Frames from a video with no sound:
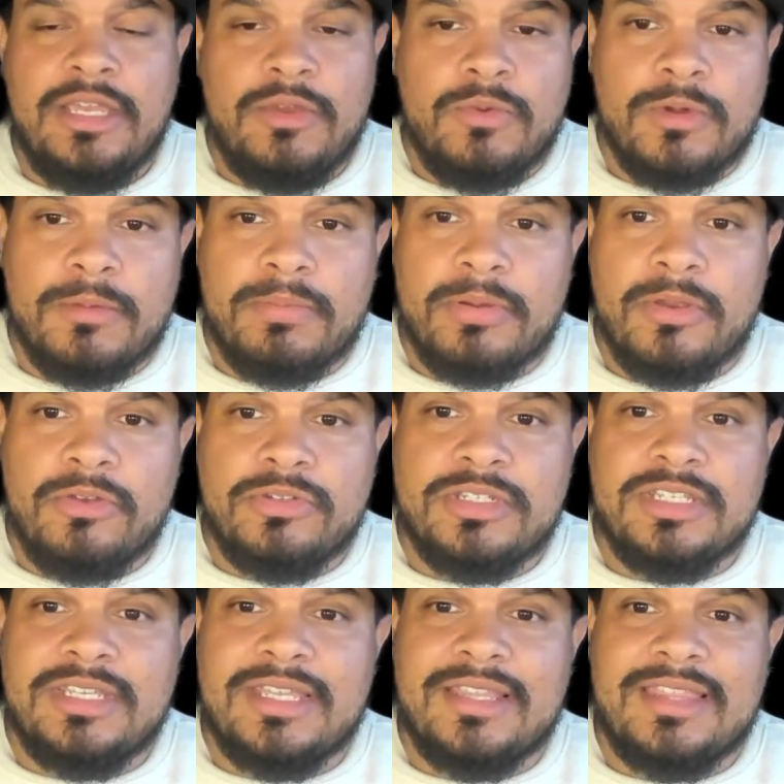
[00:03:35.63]
We're prone
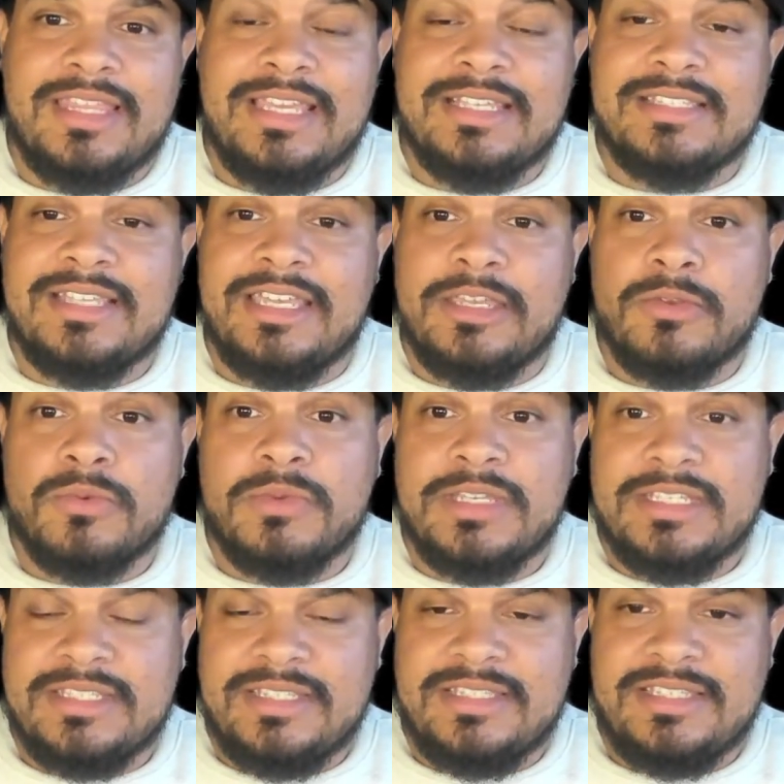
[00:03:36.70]
to things like
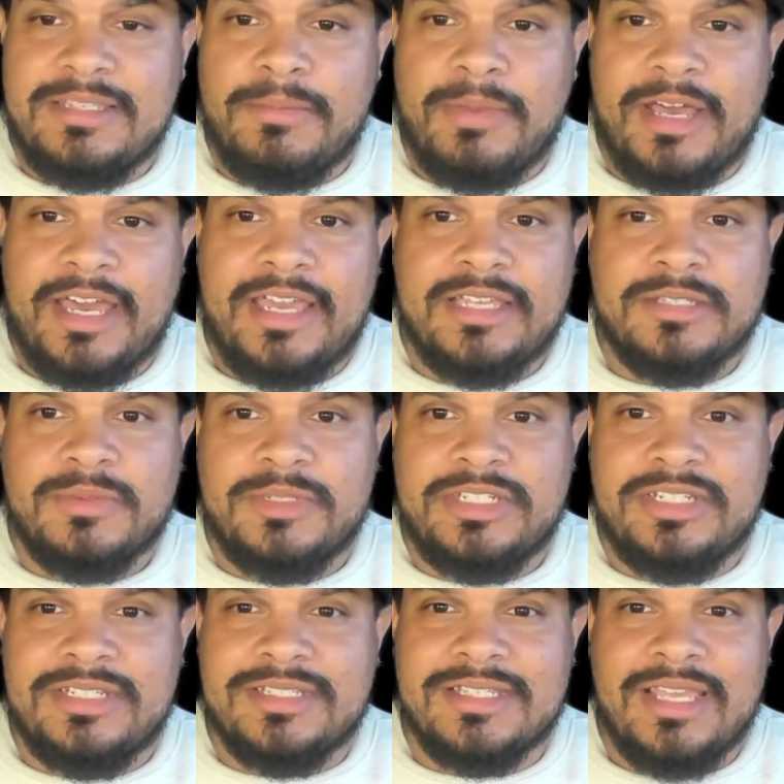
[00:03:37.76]
recency bias,
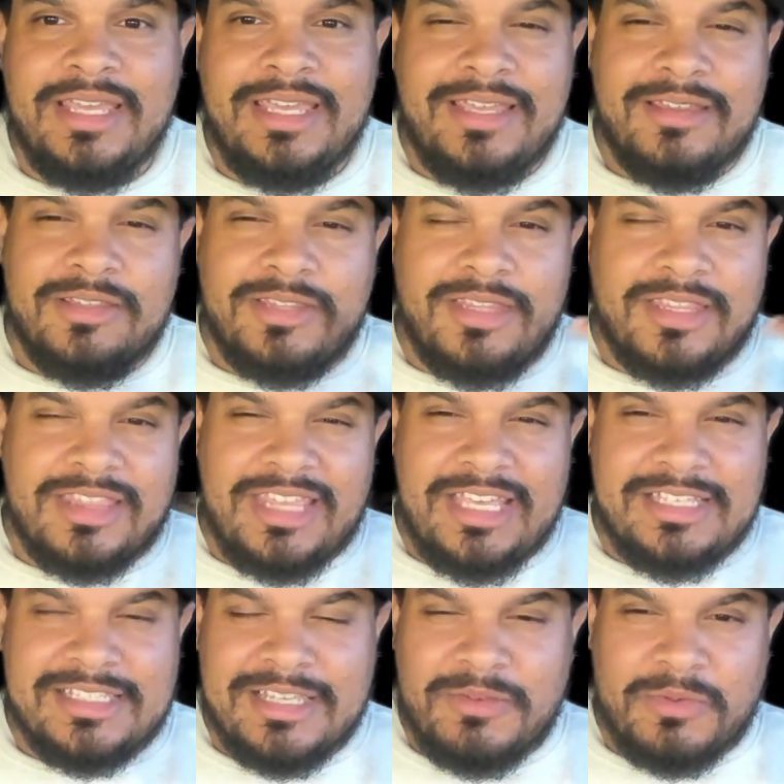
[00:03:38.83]
which is the
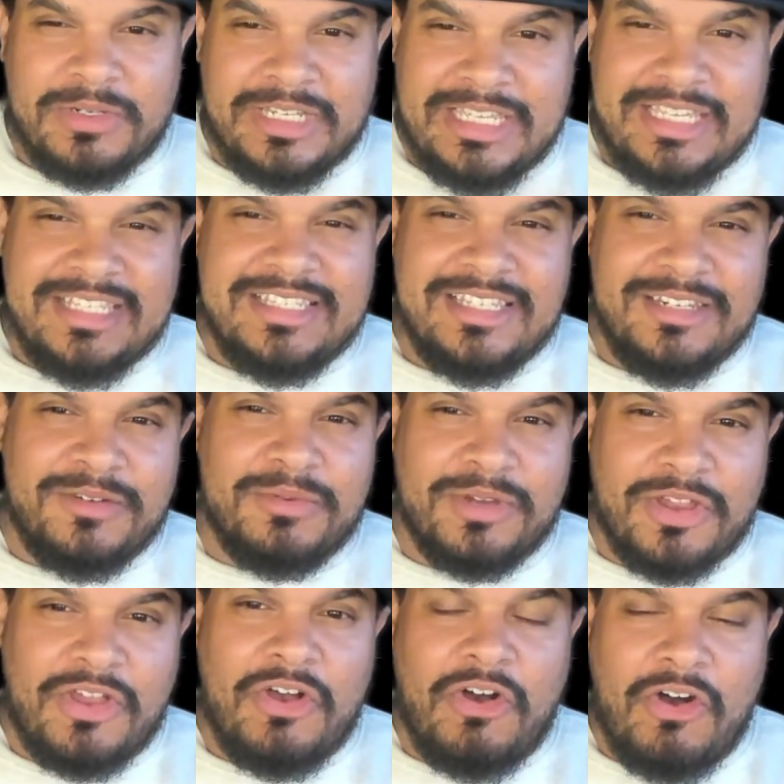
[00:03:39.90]
things that were easy to
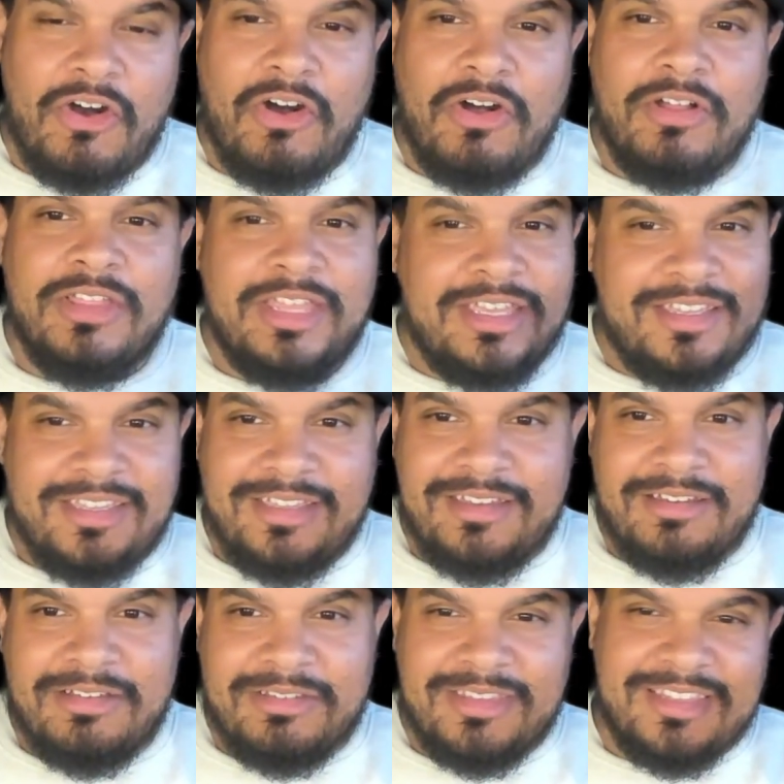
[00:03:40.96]
recall.
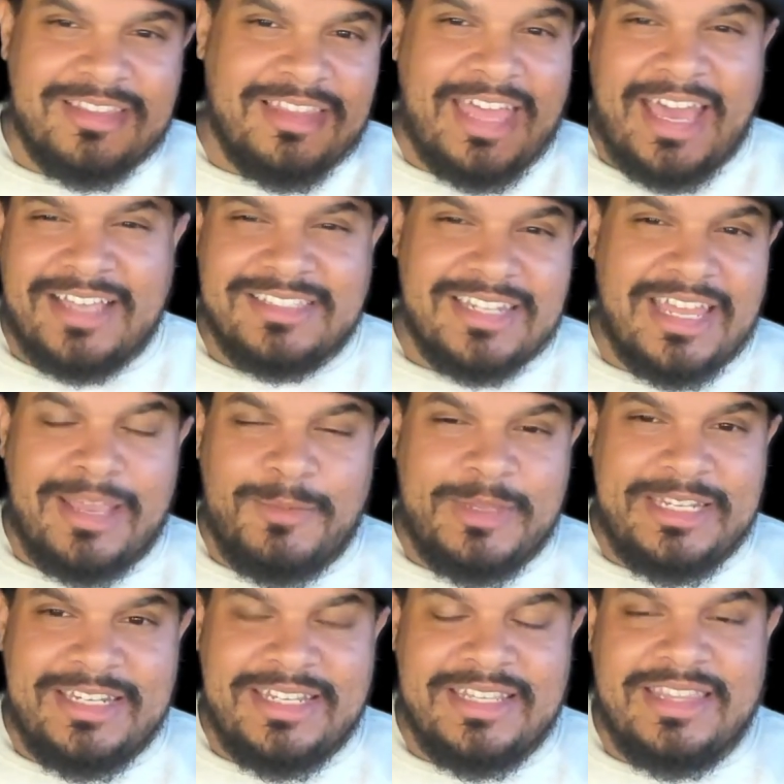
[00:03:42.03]
The last time we
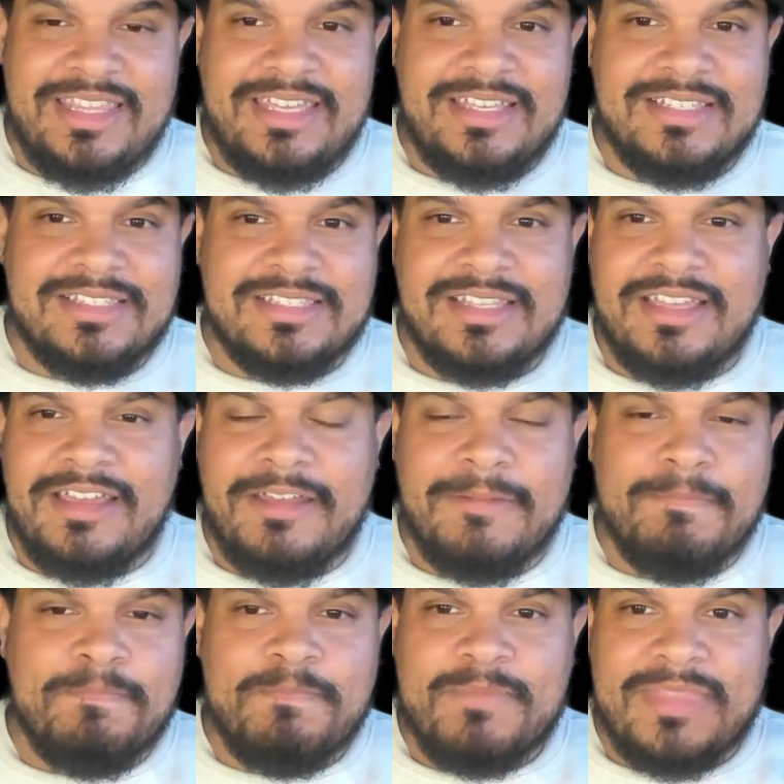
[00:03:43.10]
did this,
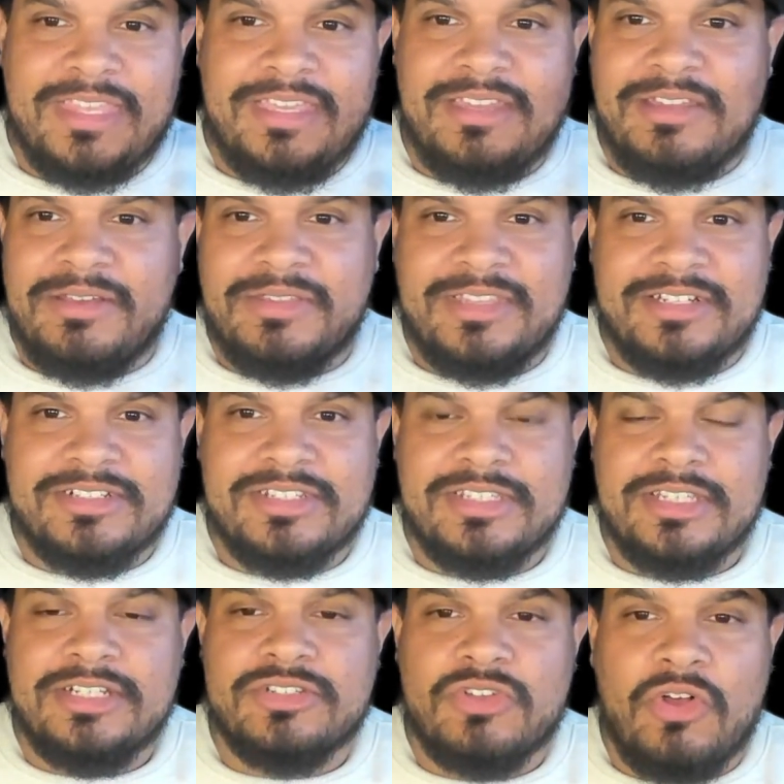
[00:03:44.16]

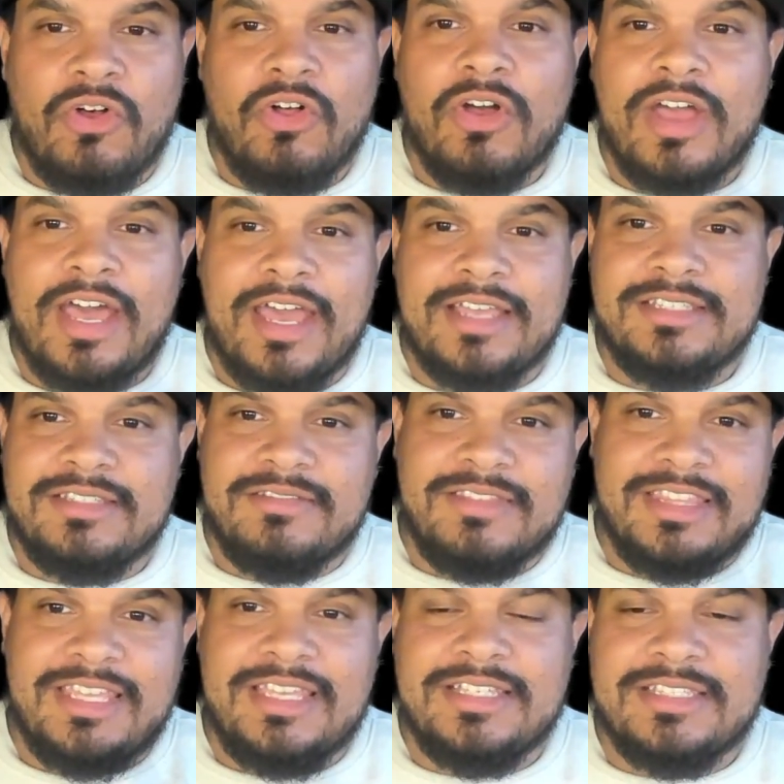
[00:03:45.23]
there's all kinds of
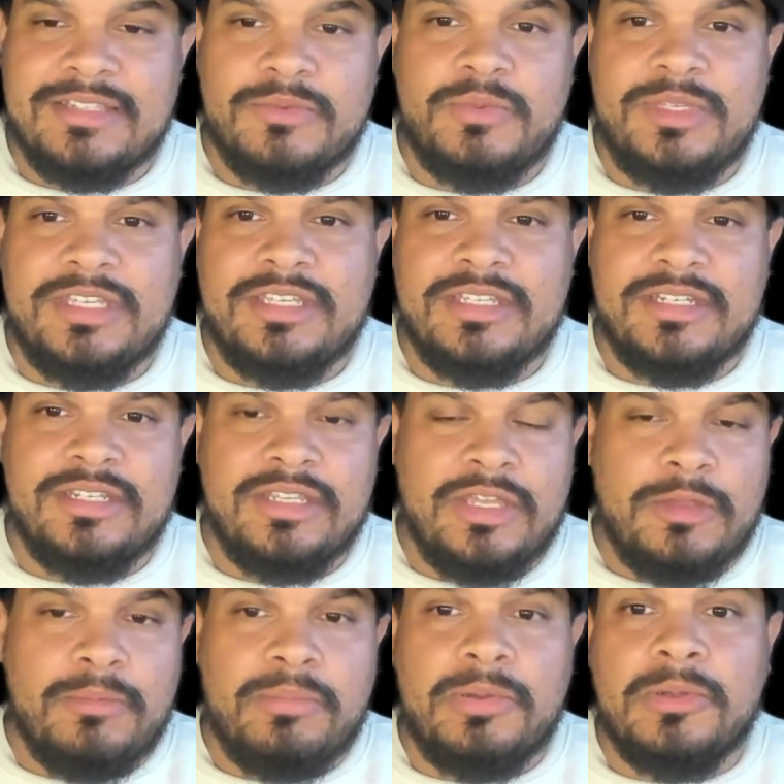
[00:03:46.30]
things that we could
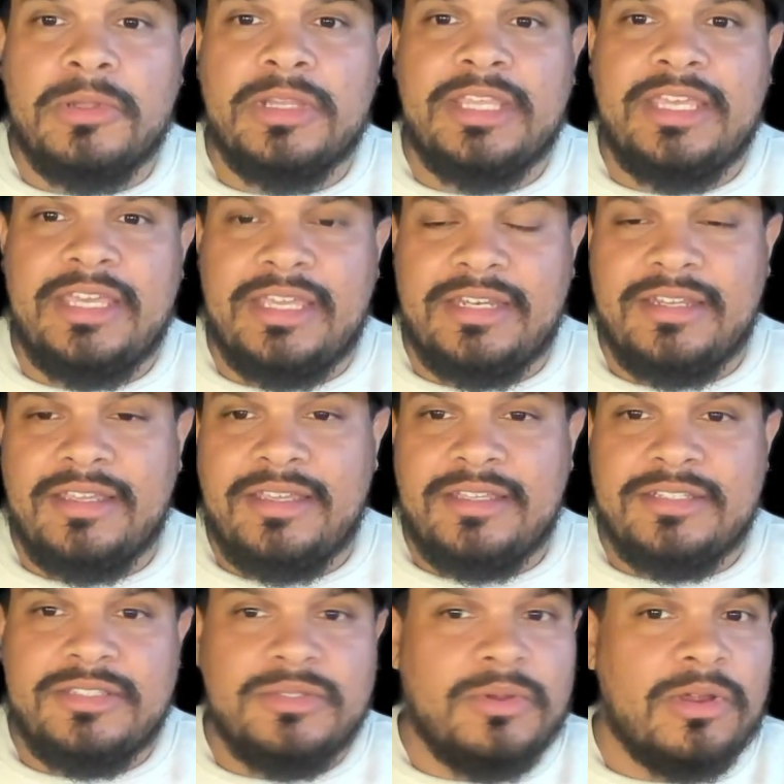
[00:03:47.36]
pull in
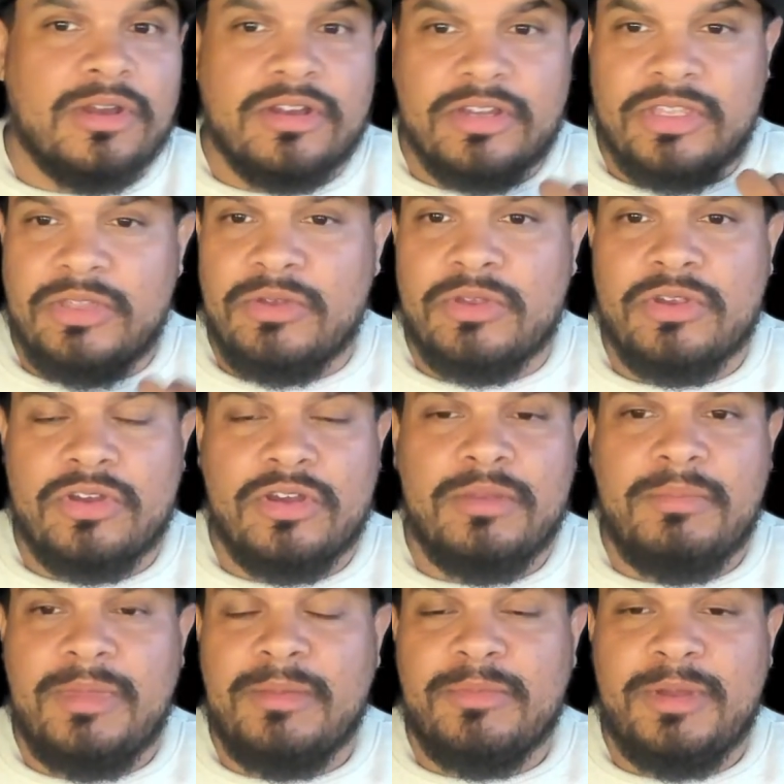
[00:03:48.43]
to our
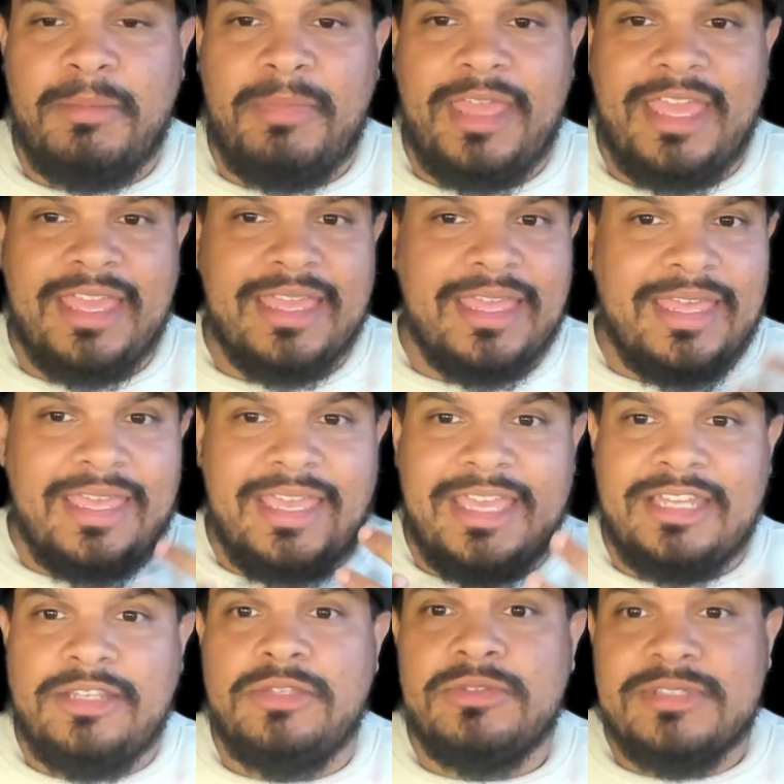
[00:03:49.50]
current memory bank
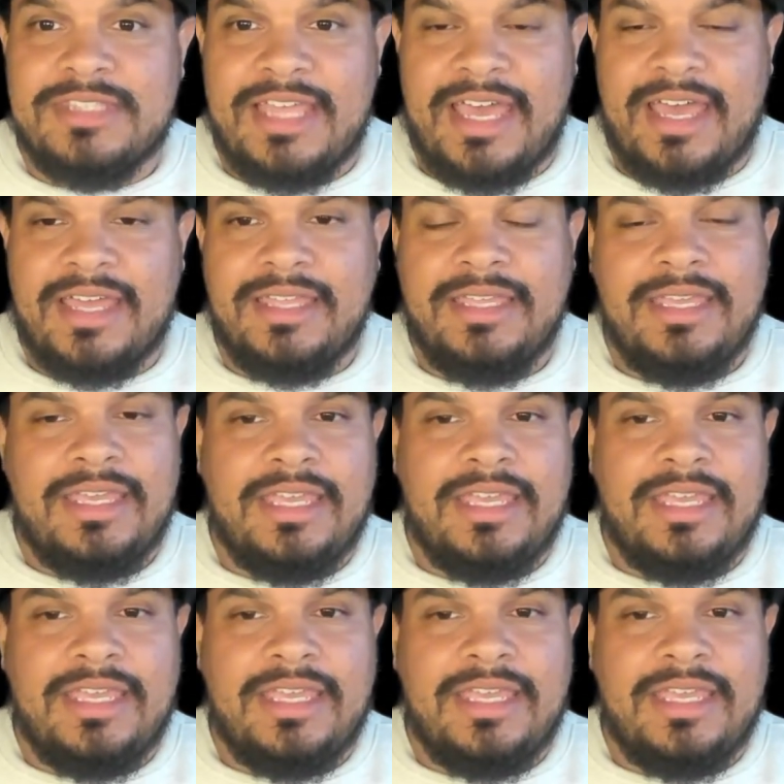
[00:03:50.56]
and use that.